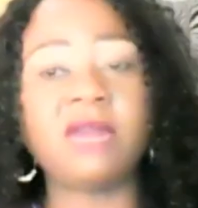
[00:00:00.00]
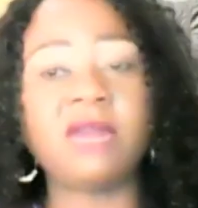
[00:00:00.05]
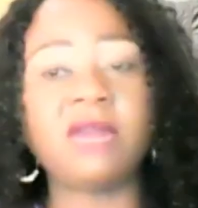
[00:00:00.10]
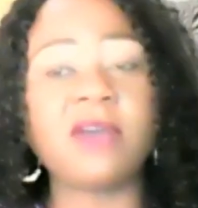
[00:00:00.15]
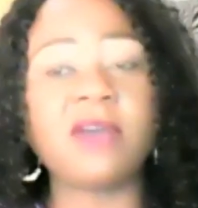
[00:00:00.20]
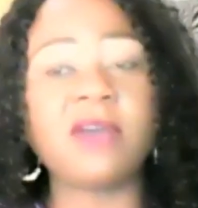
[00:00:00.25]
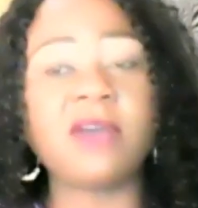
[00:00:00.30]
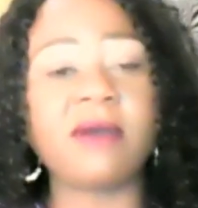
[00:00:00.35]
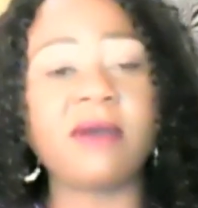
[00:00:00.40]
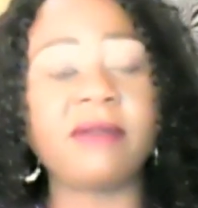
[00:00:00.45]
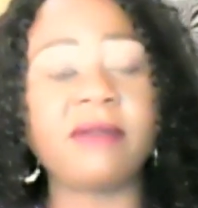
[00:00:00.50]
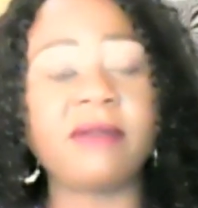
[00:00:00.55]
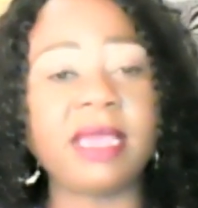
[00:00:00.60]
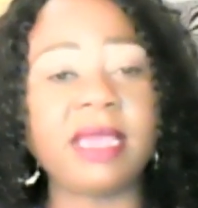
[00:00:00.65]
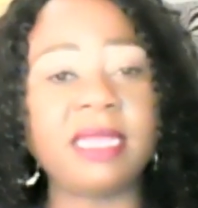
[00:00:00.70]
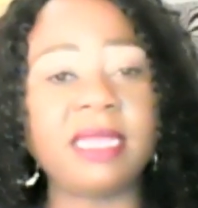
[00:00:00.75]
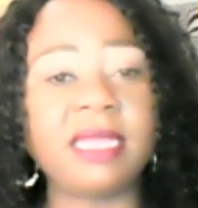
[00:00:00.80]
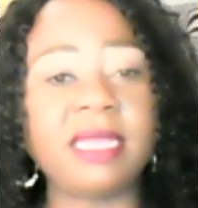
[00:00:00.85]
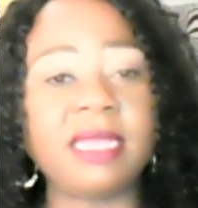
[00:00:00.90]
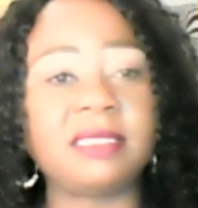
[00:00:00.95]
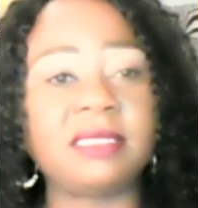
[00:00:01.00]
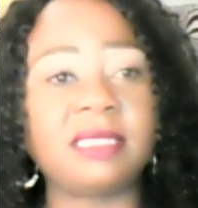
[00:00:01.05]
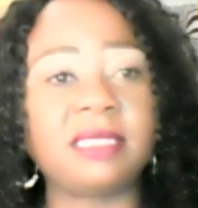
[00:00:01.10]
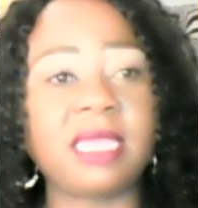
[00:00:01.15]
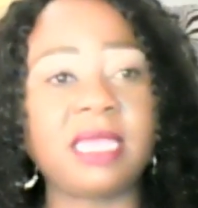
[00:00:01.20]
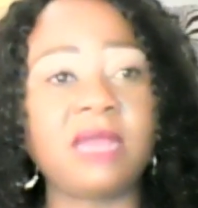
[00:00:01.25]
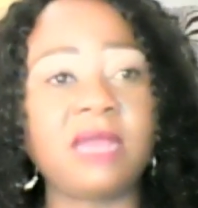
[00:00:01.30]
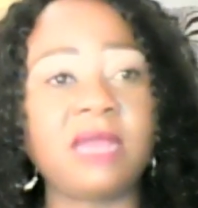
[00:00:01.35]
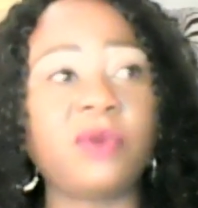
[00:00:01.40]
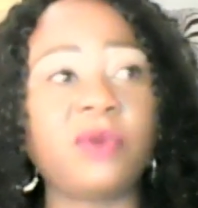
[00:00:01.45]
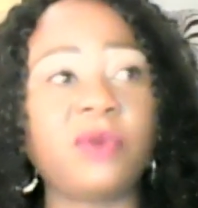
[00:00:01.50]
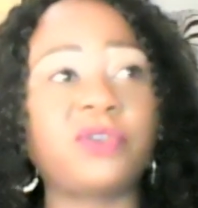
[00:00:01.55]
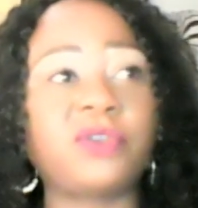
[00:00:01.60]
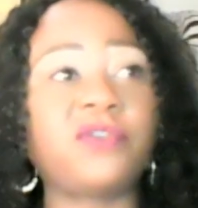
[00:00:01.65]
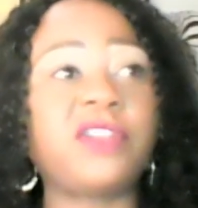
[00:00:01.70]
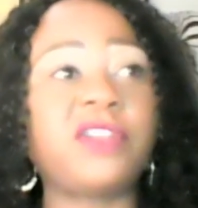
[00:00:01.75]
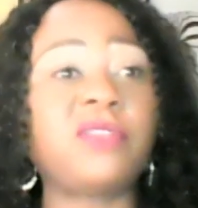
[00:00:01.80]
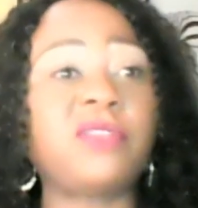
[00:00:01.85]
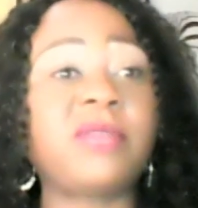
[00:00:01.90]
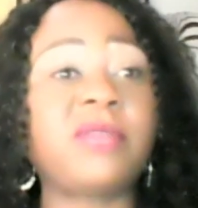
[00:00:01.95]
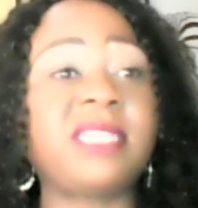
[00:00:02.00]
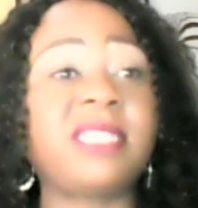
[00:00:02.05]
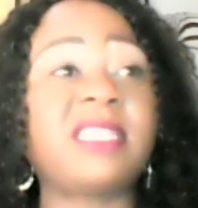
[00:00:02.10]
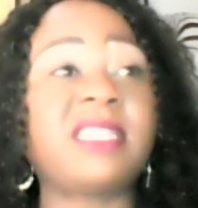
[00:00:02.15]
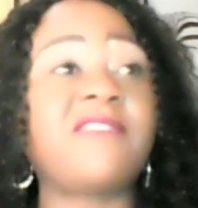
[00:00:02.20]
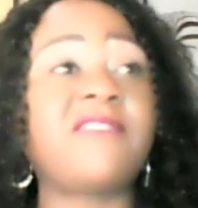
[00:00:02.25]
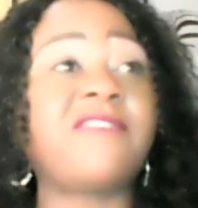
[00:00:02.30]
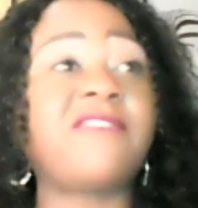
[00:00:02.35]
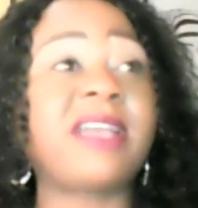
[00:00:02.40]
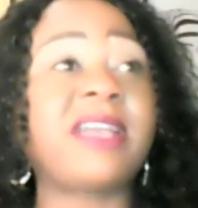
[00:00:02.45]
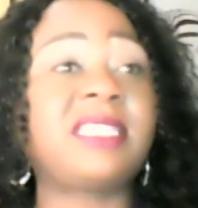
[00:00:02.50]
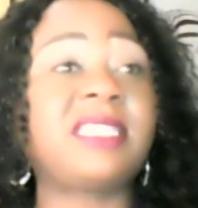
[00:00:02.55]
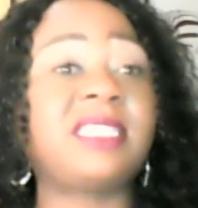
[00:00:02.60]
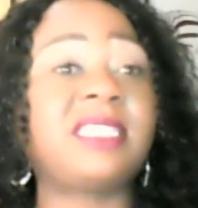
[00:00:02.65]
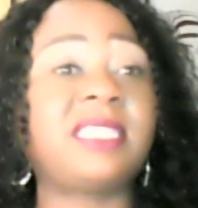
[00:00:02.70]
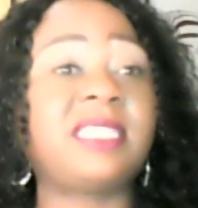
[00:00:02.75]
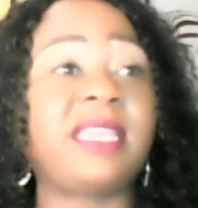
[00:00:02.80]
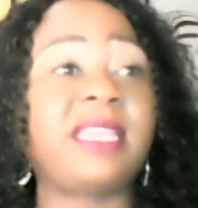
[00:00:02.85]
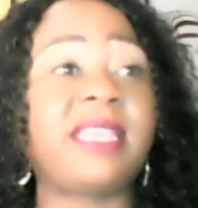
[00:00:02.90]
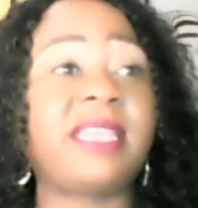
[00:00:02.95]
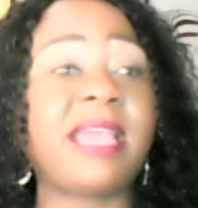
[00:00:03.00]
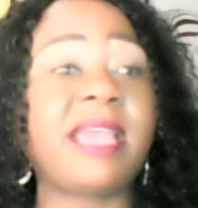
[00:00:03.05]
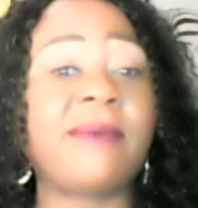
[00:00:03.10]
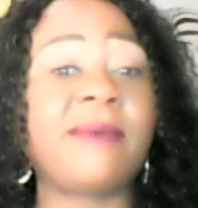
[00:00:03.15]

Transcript: for our rights. Fact check